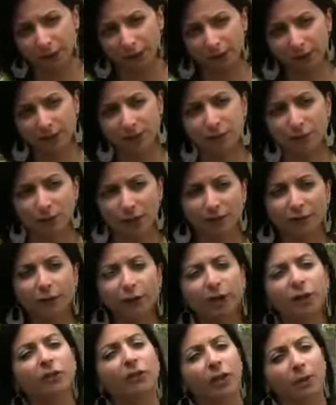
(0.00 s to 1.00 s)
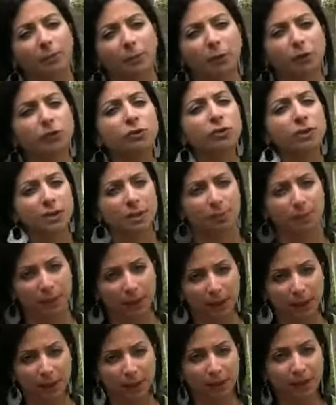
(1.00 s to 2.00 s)
years. So every year they produce a
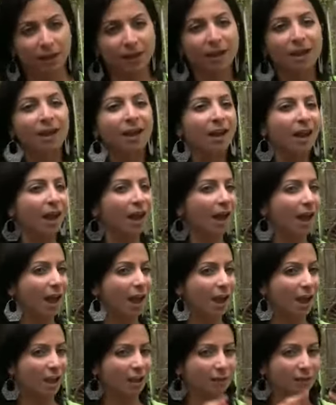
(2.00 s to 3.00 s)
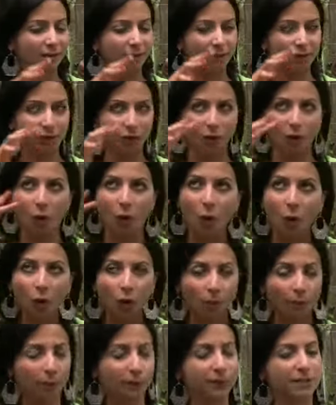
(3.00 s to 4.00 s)
play and the
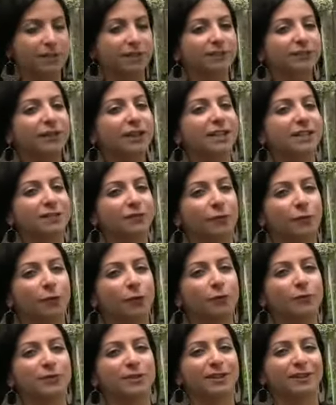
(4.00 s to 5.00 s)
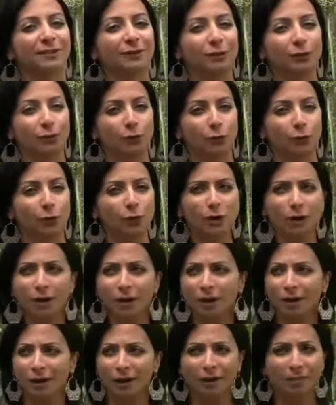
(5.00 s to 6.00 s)
whole prison transforms into
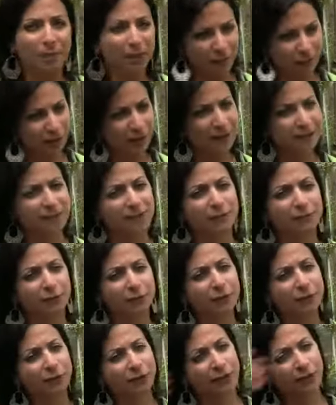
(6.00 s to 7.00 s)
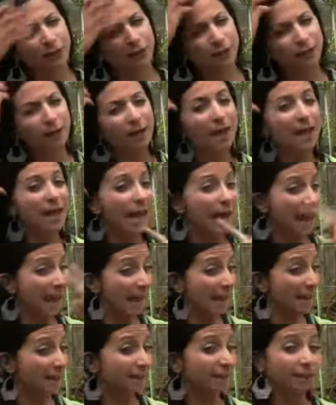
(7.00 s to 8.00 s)
a big festival thing
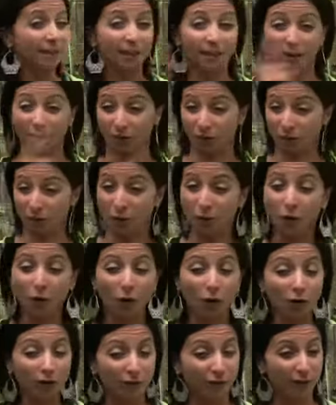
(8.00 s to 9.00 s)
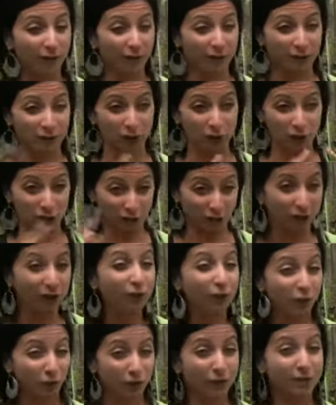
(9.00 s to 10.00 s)
and the whole village,
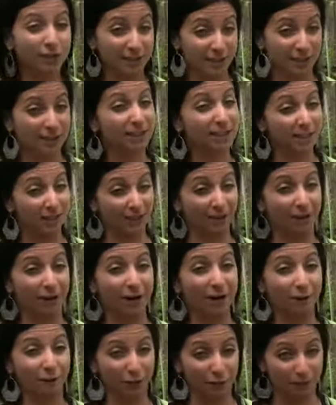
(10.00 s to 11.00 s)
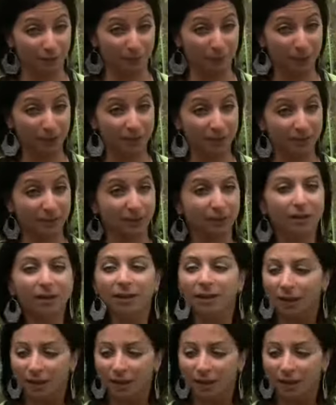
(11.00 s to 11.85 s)
you know, the city around the prison